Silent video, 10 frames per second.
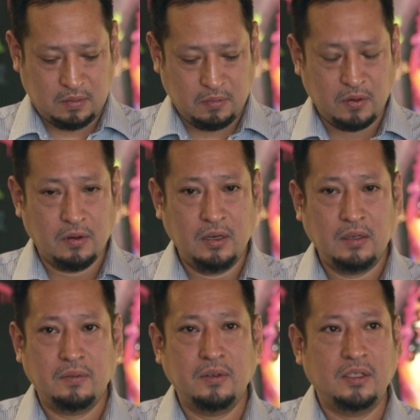
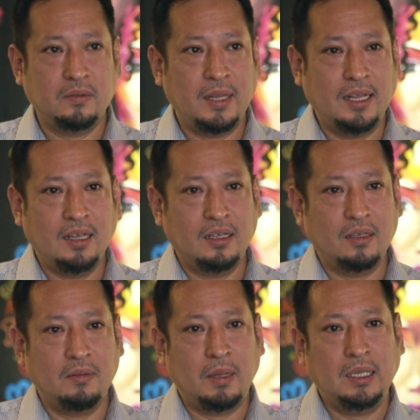Mongolian food is very,
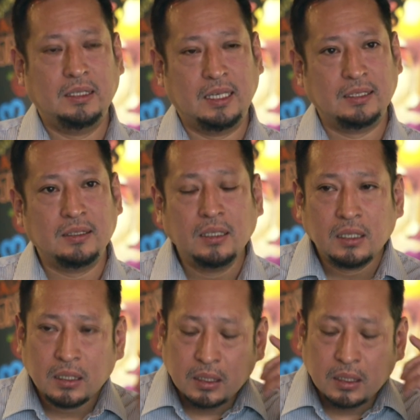very interesting.